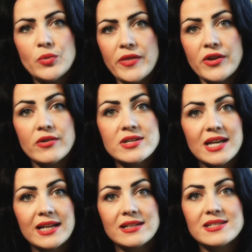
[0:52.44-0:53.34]
whether you're
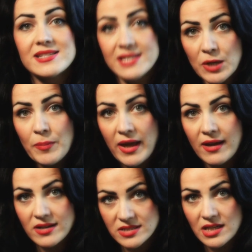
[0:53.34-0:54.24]
entitled to sick
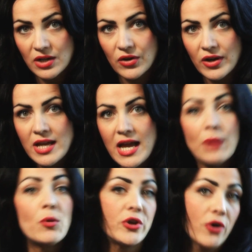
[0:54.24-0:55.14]
pay under the law
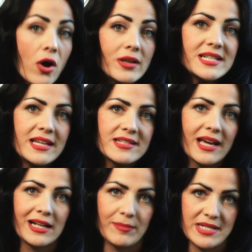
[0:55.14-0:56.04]
and what your holiday
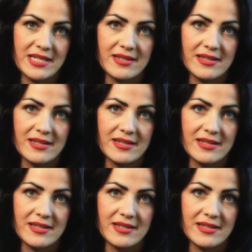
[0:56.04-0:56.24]
entitlement